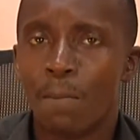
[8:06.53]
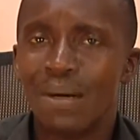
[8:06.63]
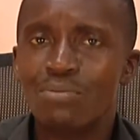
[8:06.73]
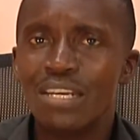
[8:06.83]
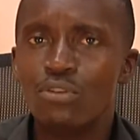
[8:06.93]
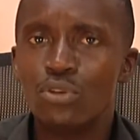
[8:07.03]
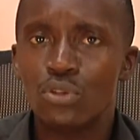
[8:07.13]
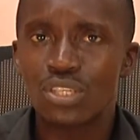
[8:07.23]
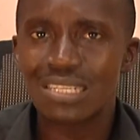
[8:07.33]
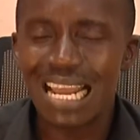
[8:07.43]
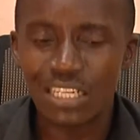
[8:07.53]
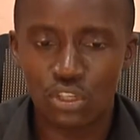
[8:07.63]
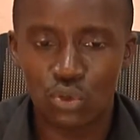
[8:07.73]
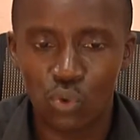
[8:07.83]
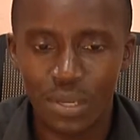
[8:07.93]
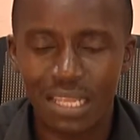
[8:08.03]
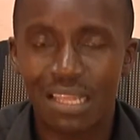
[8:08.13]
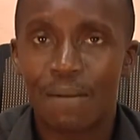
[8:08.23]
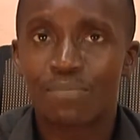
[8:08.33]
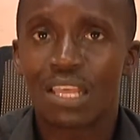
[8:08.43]
But when you start
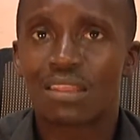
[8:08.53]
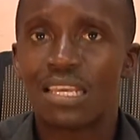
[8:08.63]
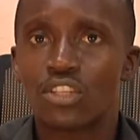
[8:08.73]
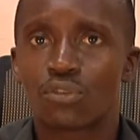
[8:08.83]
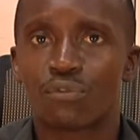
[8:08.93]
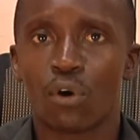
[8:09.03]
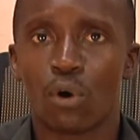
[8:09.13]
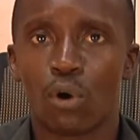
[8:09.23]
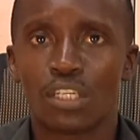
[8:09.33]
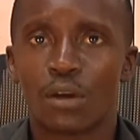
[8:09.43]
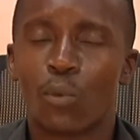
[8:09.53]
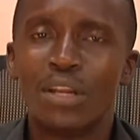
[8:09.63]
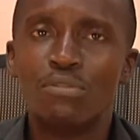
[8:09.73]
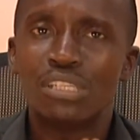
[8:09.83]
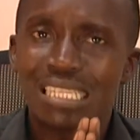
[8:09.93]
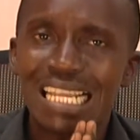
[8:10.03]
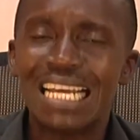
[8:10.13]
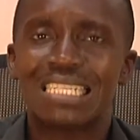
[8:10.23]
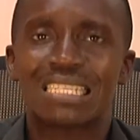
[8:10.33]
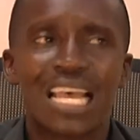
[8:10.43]
doing things for God, when you
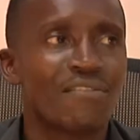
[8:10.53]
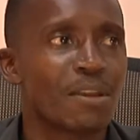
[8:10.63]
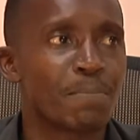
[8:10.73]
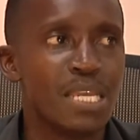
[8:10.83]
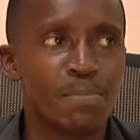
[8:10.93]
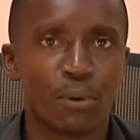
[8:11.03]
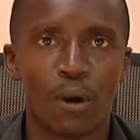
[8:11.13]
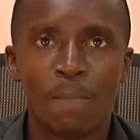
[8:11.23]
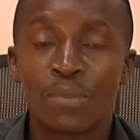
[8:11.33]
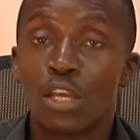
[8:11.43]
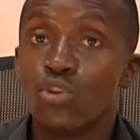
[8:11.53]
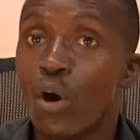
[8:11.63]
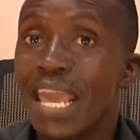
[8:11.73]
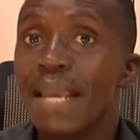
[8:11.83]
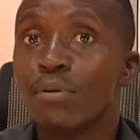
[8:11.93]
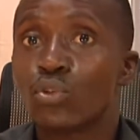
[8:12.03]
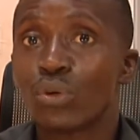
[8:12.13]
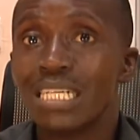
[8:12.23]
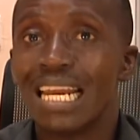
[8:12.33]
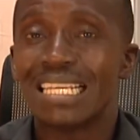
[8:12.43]
start serving people, you are able to
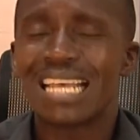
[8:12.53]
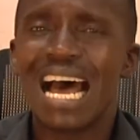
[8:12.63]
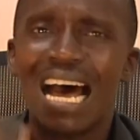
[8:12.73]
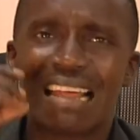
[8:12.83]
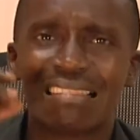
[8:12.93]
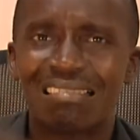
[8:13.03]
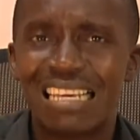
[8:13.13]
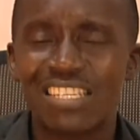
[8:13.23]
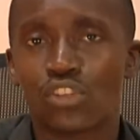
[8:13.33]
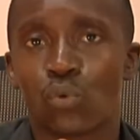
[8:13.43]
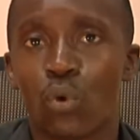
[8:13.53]
realize, this is